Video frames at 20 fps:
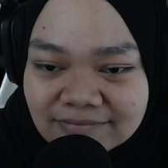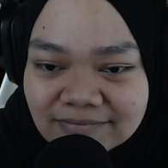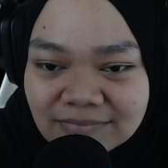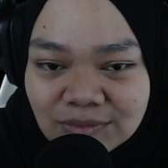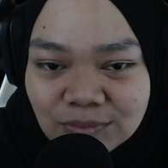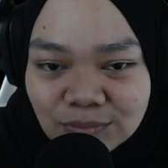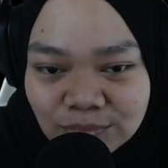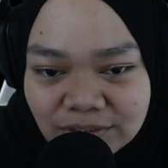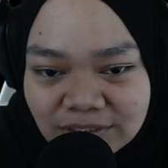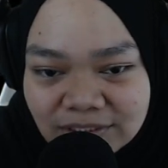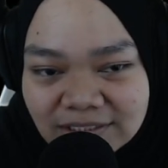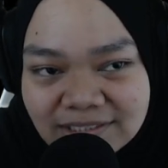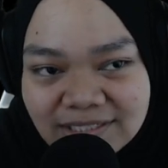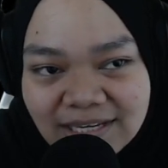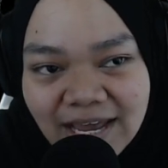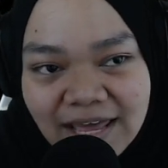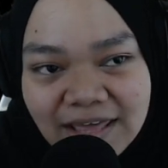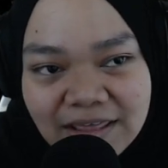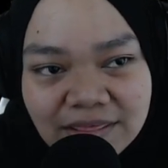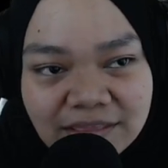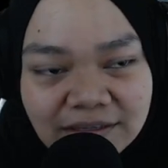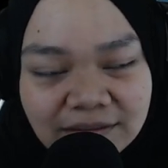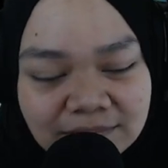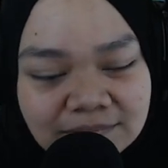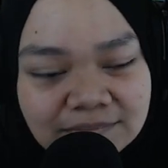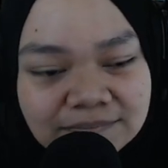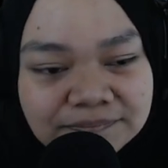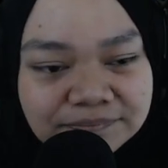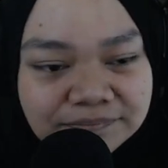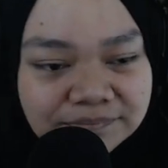World's
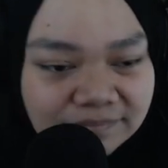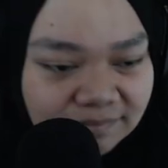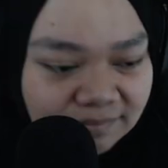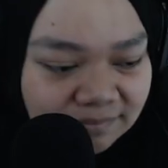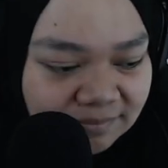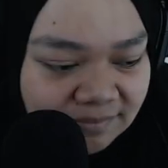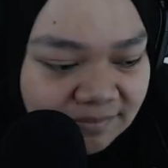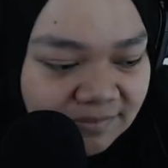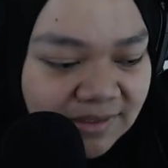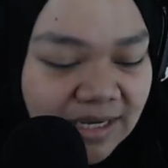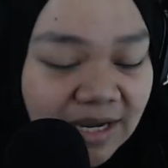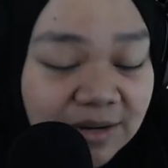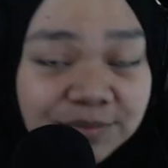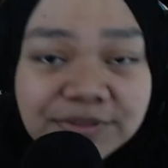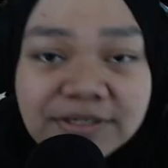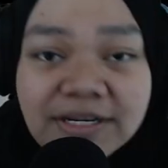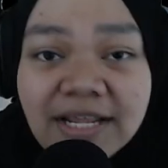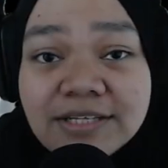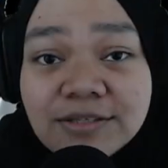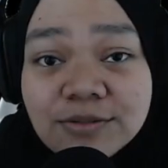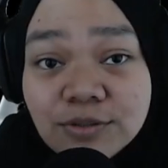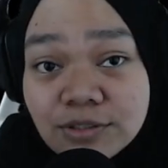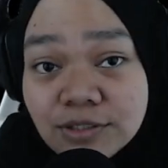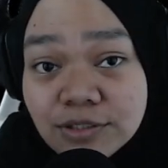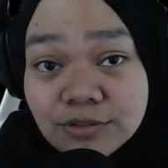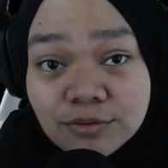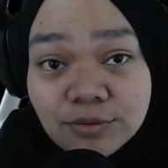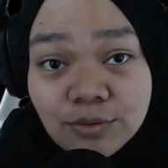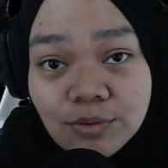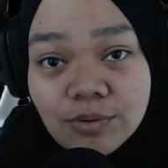Anthem. I would like to
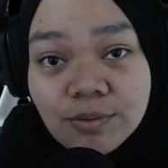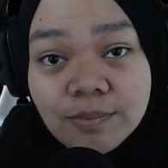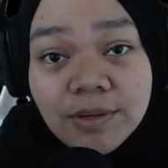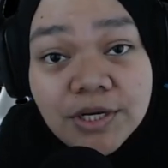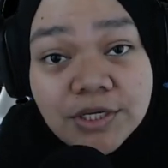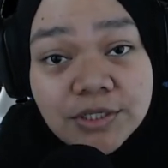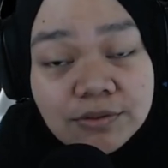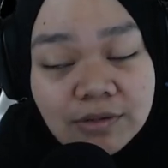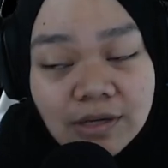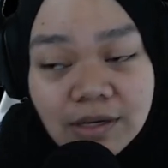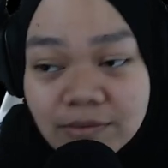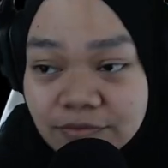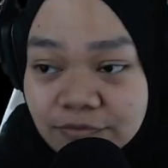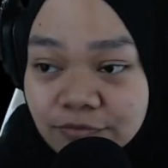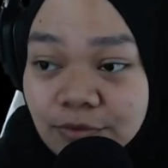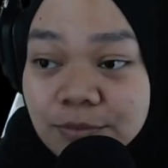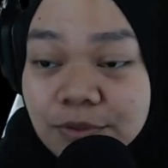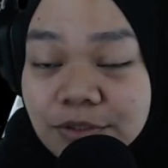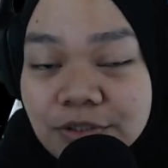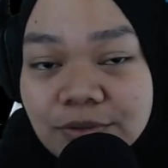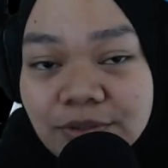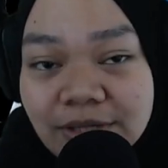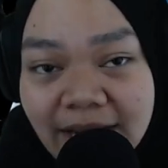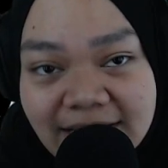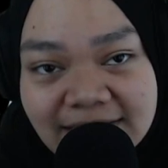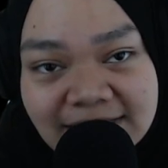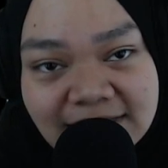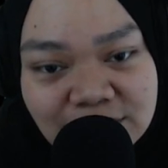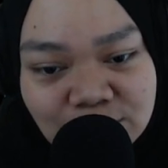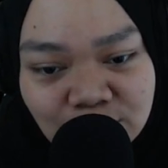know about uh, from you
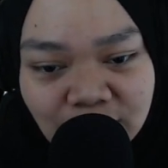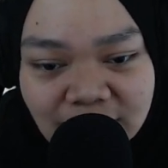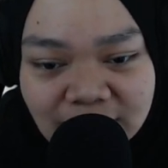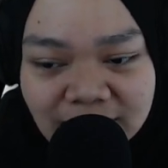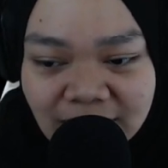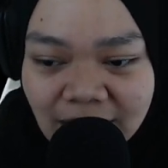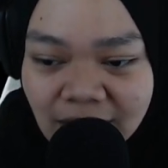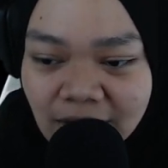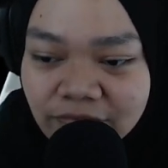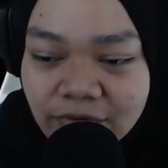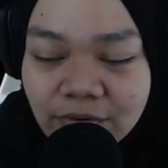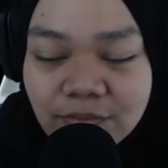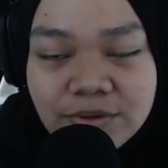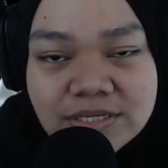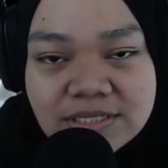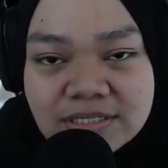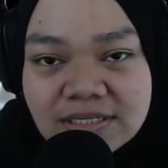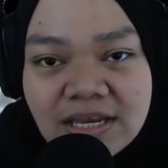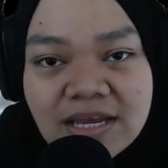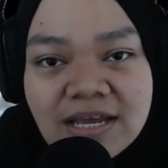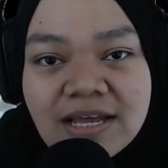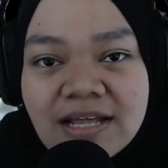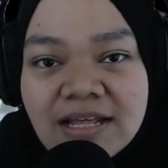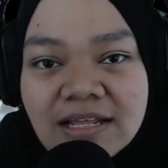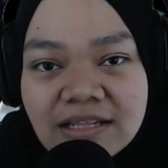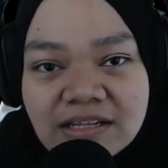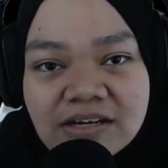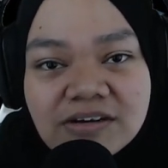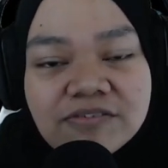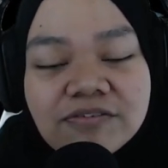guys as well. I've always
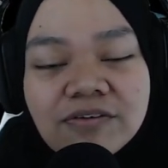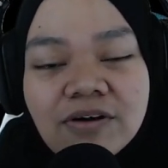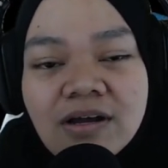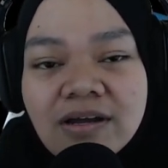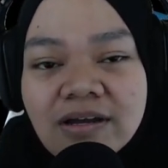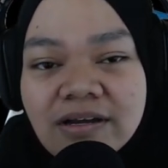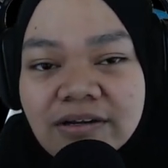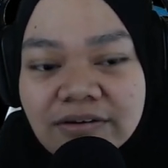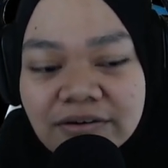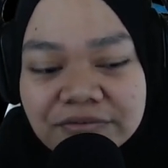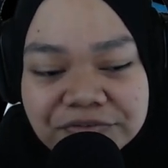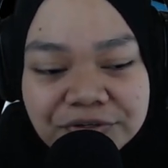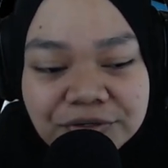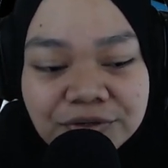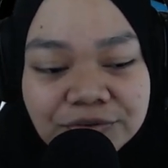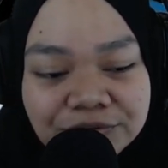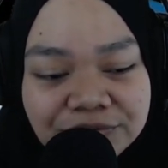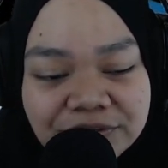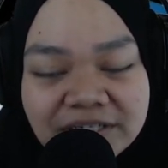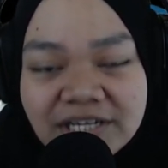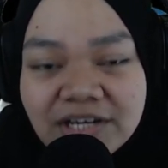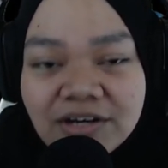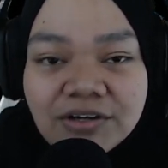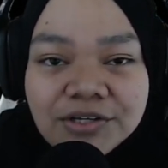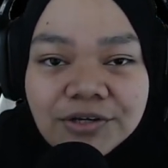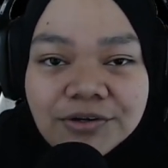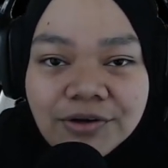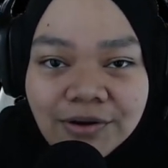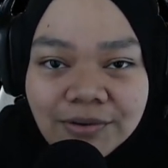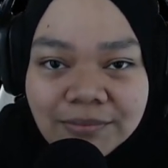loved, uh, you know, reading all
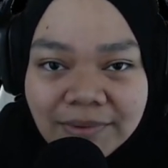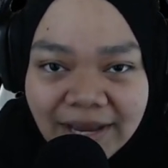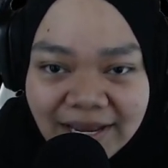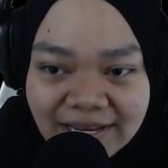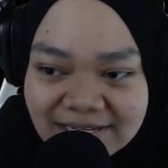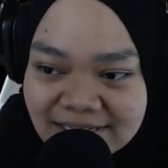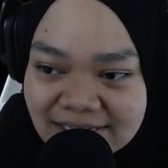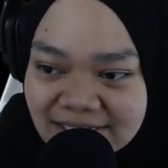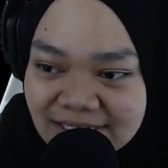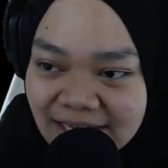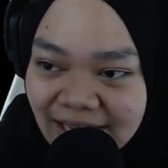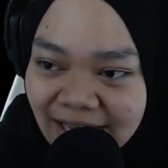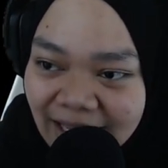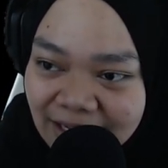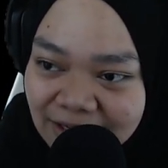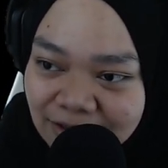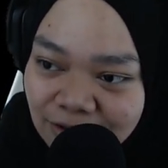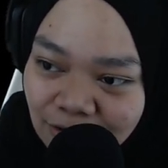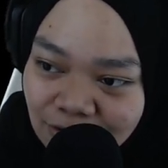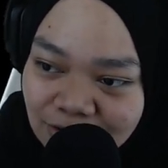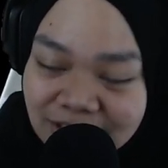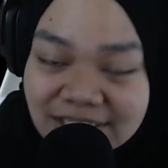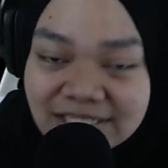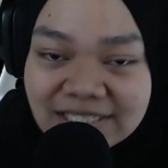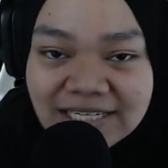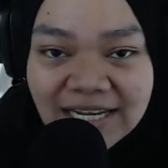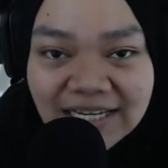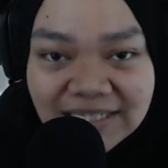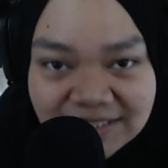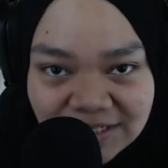your comments and you know
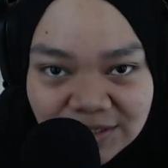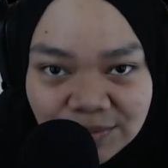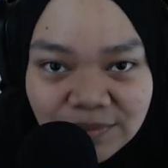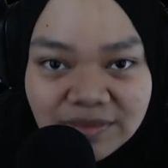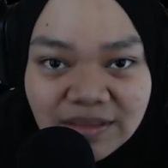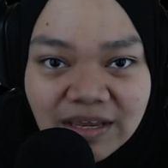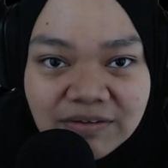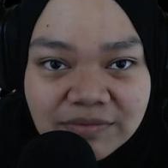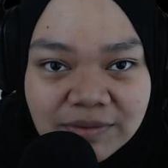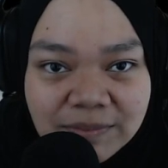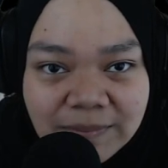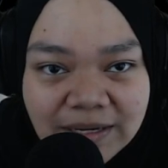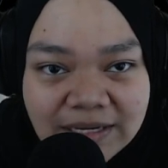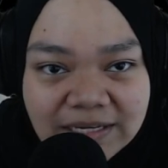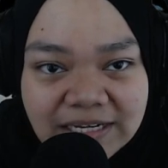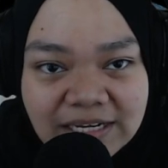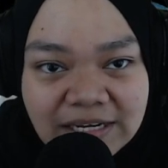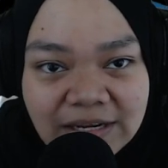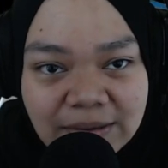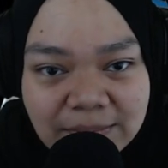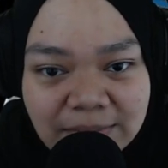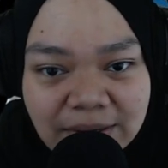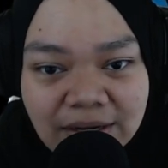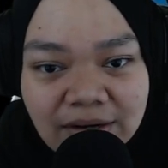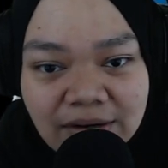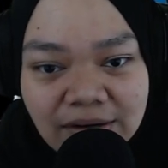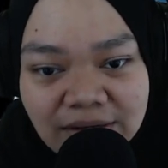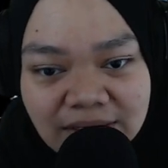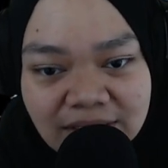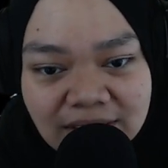discussing with everybody
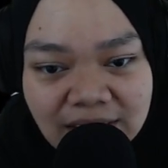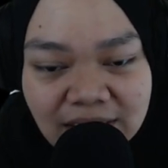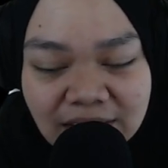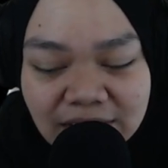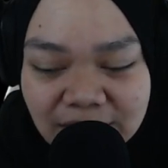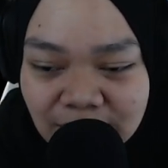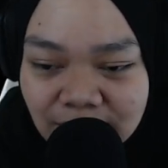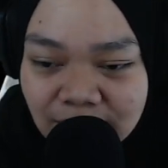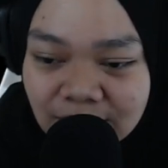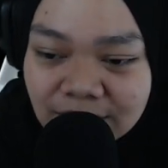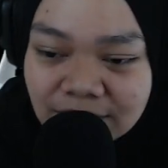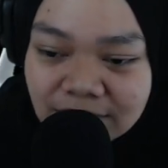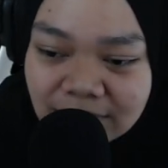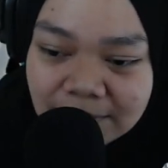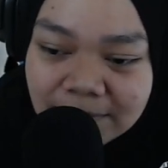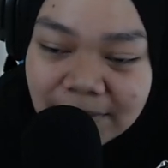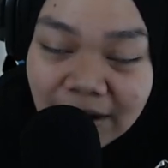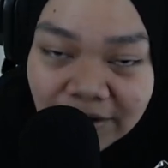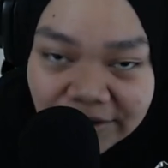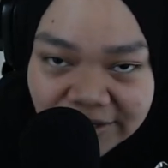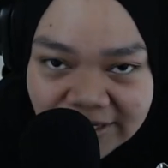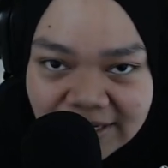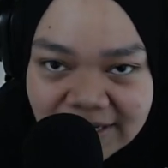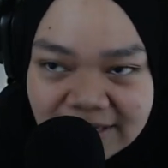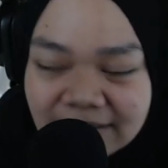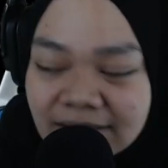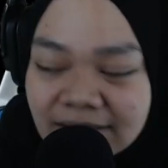about uh, you know about it.